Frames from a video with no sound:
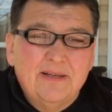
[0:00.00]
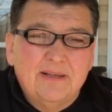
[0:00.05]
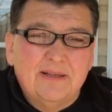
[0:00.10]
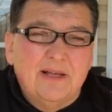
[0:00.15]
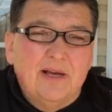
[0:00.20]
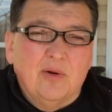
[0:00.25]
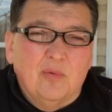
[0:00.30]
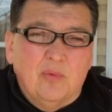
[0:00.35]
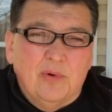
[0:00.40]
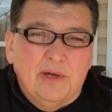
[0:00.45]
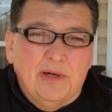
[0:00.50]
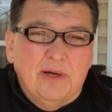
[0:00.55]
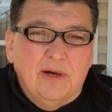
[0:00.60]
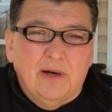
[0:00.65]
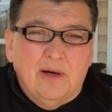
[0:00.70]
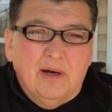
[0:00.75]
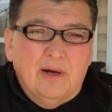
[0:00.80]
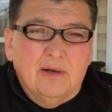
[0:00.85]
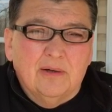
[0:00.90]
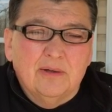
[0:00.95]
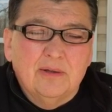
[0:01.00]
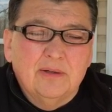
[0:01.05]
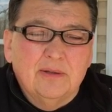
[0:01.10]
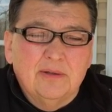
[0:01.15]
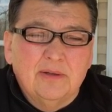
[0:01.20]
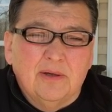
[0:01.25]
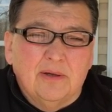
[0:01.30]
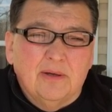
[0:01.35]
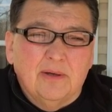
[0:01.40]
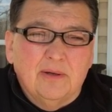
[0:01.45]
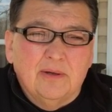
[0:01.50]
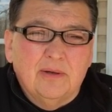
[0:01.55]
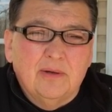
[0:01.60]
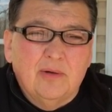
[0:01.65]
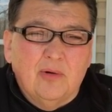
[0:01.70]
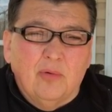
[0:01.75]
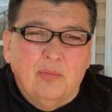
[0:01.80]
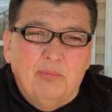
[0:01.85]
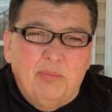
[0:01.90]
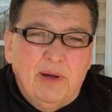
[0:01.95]
that we are
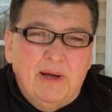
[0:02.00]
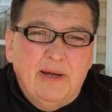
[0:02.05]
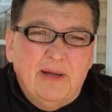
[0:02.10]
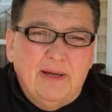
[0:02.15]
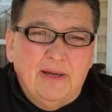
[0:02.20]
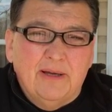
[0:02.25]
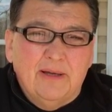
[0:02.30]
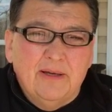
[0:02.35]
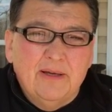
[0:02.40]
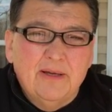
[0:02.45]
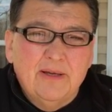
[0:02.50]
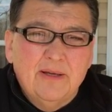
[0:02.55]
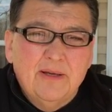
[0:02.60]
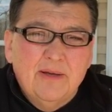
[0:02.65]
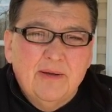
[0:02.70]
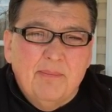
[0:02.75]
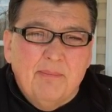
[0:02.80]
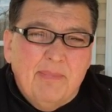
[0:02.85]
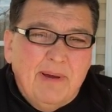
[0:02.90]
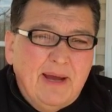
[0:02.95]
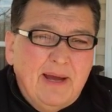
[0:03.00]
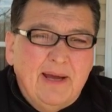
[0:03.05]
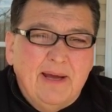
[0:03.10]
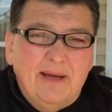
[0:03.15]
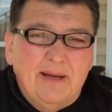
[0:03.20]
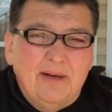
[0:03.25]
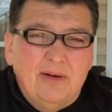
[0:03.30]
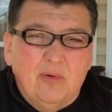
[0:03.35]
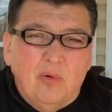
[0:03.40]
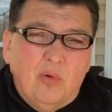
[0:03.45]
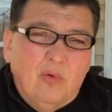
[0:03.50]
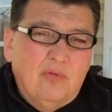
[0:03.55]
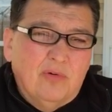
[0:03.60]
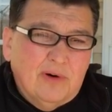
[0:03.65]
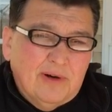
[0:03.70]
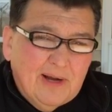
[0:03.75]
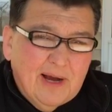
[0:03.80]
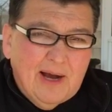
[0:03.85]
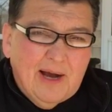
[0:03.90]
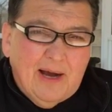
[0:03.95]
uh, obeying man over
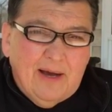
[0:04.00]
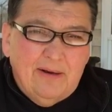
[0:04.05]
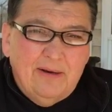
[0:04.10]
God.